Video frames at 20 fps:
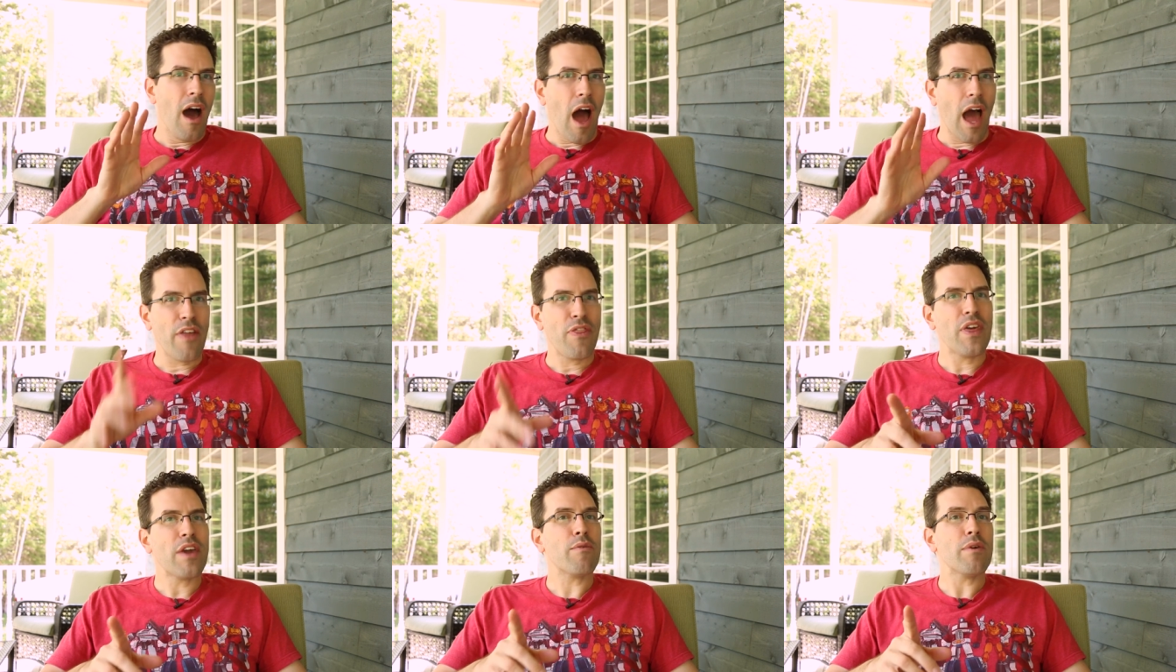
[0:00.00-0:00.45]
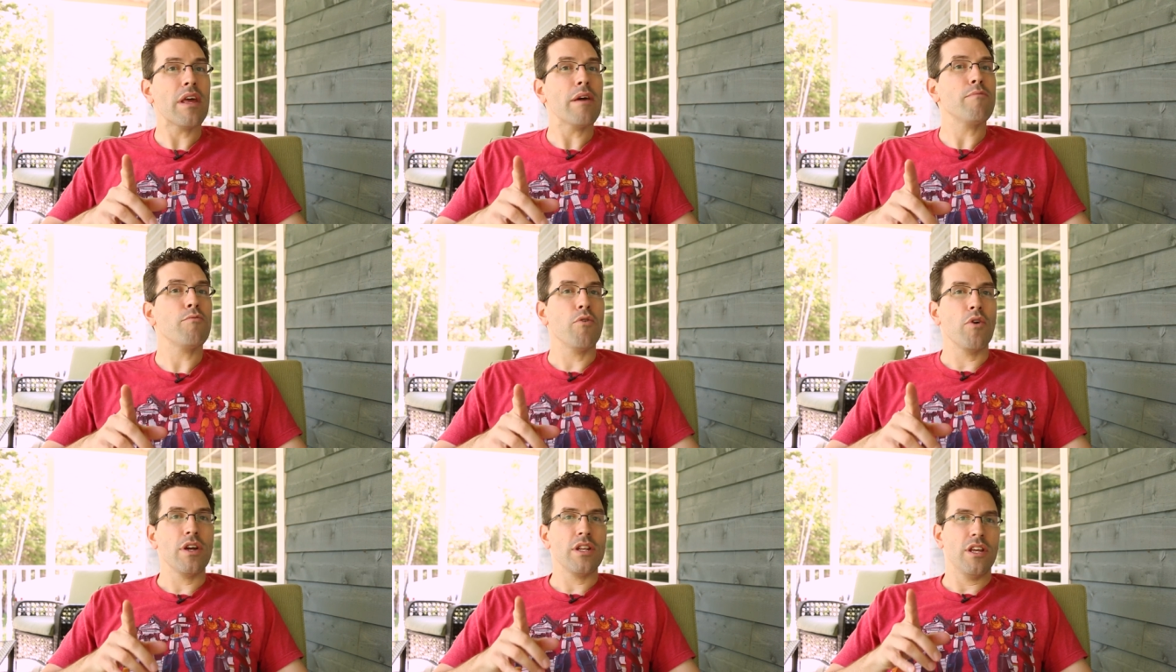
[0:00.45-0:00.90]
I think what
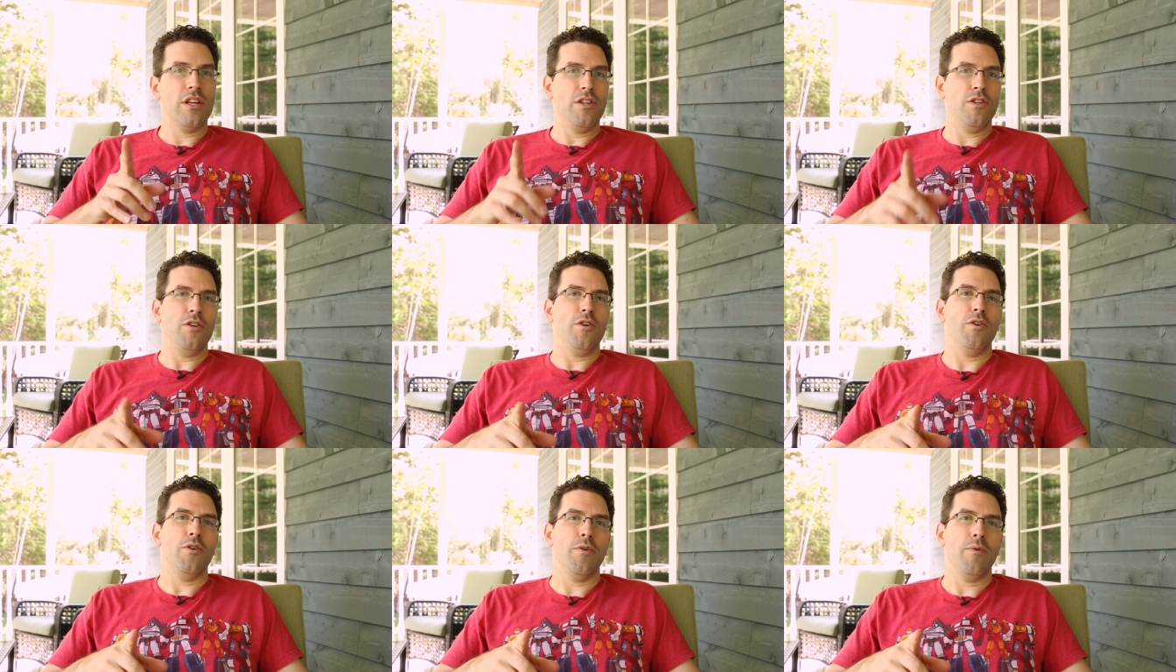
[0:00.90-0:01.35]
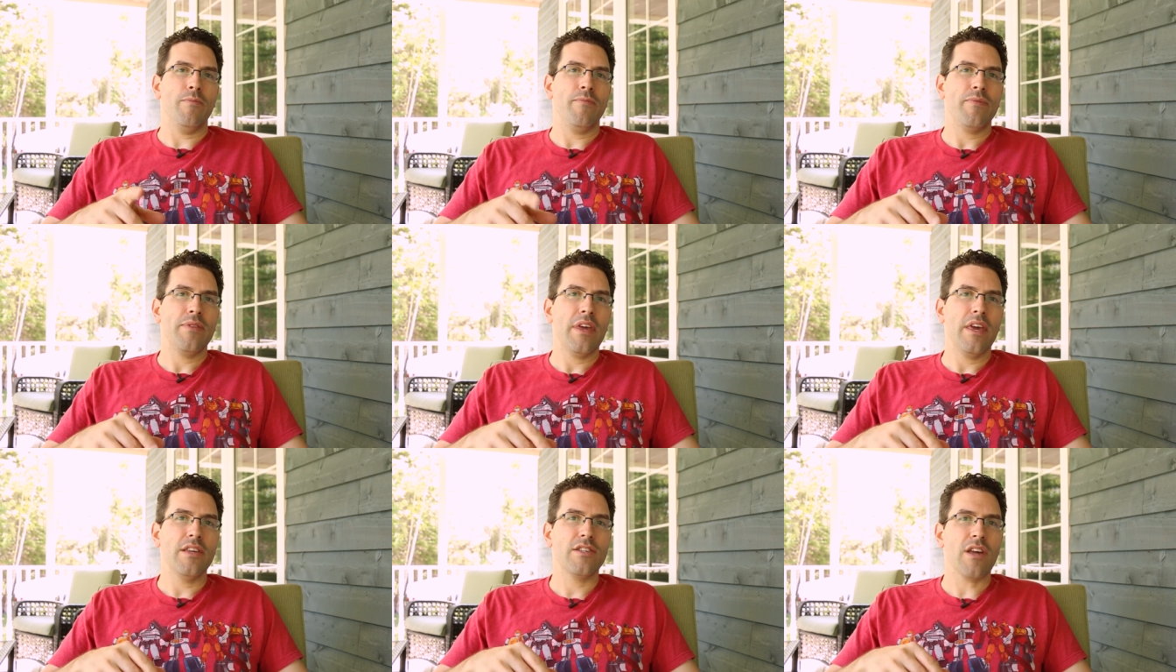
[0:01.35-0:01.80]
I'm going to do
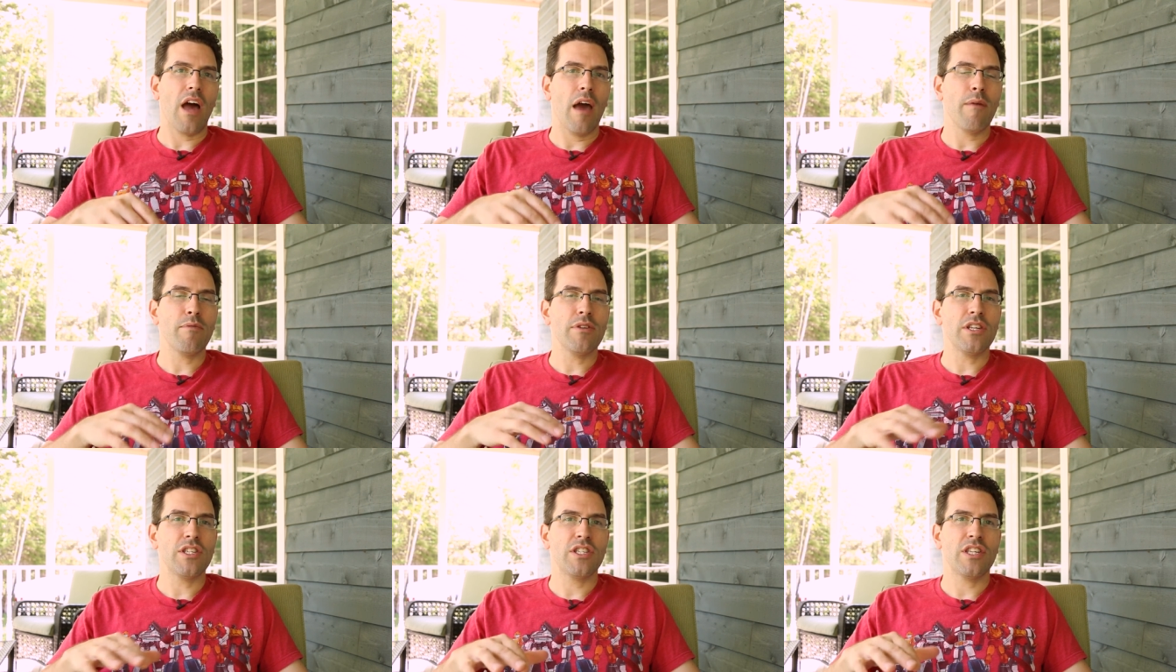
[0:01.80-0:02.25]
is I'm going to